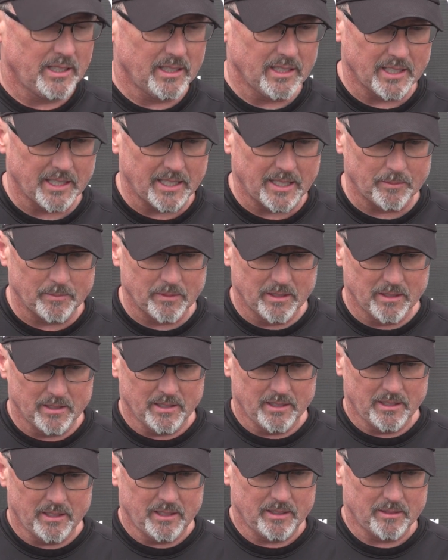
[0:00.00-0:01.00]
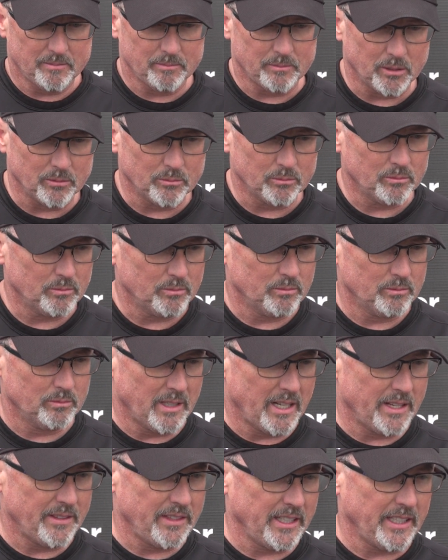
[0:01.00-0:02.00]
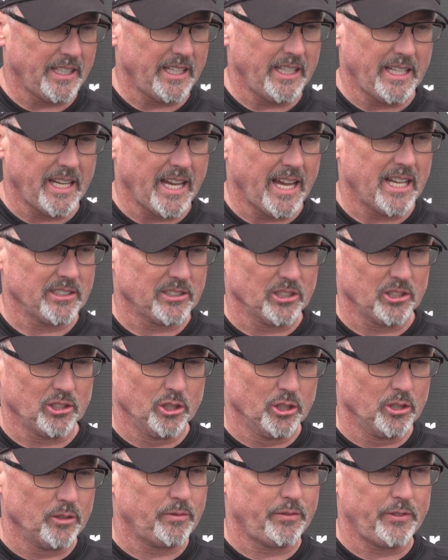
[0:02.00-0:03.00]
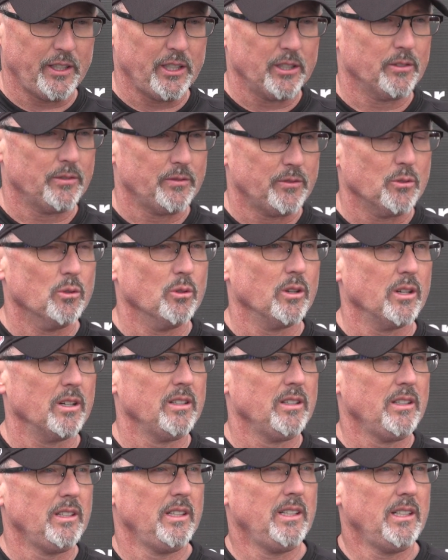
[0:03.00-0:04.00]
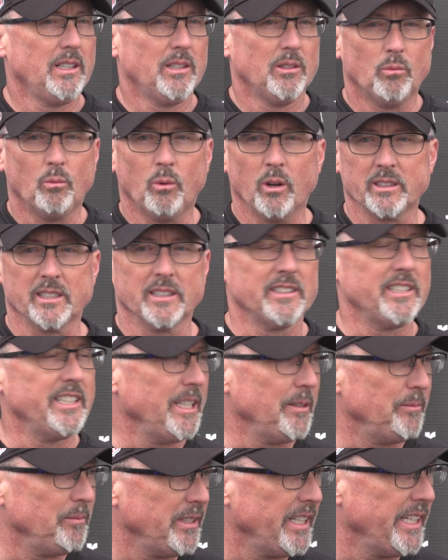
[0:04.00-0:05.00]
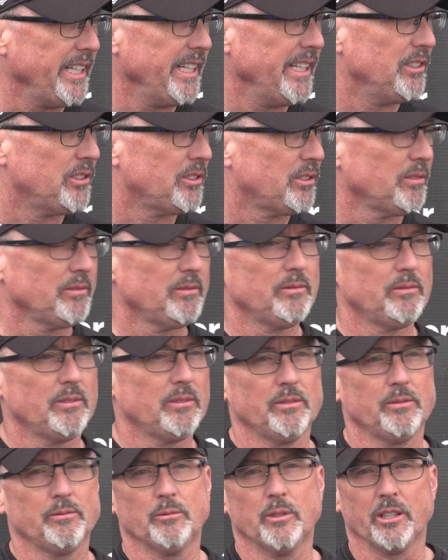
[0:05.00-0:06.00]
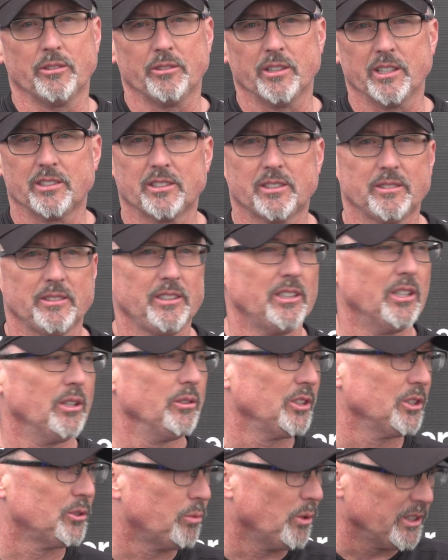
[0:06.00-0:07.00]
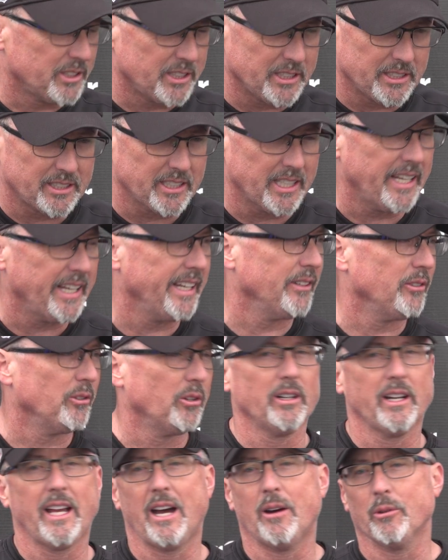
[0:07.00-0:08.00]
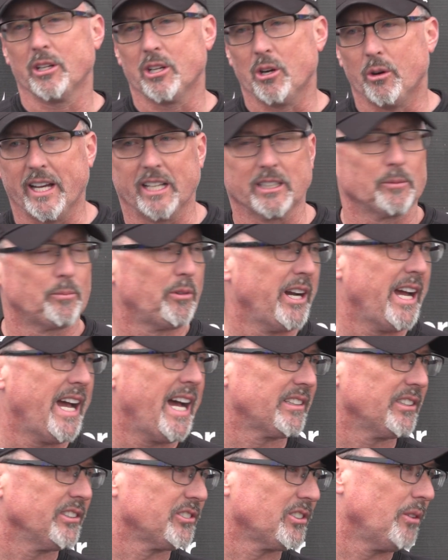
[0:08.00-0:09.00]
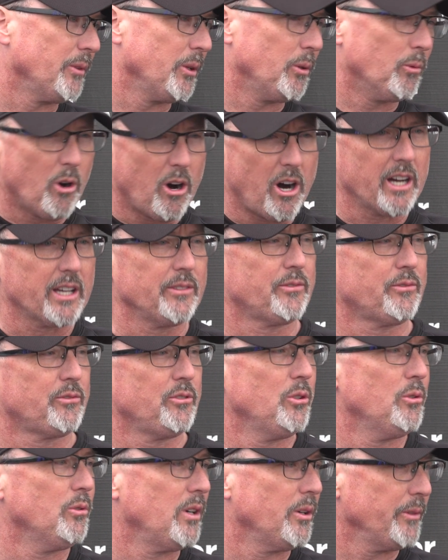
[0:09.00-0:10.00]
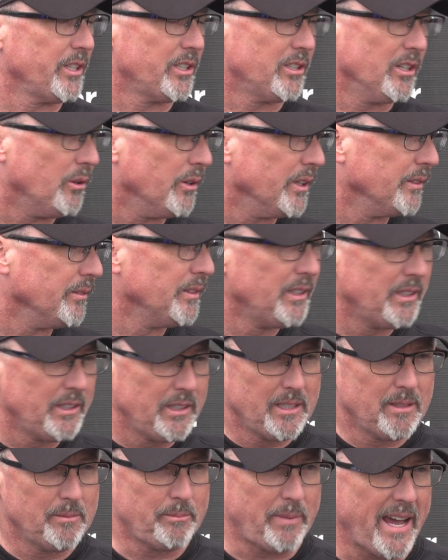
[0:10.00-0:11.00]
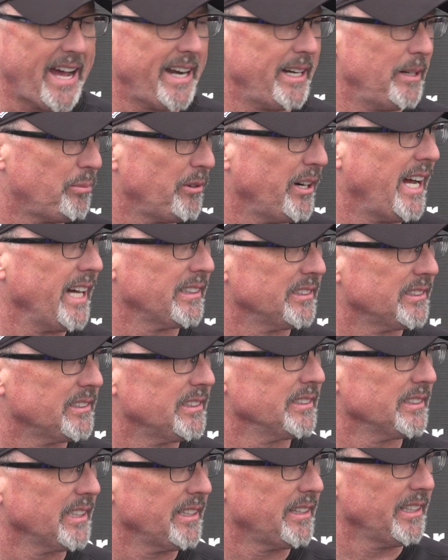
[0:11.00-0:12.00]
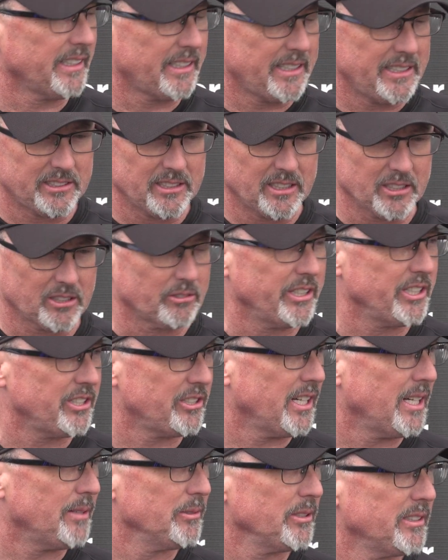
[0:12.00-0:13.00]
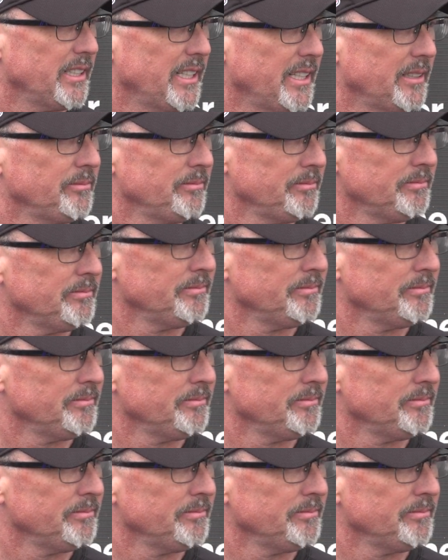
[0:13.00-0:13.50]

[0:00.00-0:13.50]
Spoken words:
But I think he has a good feel for what the team needs, whether it's just what's he saying or how we're going out to practice, are we walking through, are we going padded practices. I think he's done a great job with that.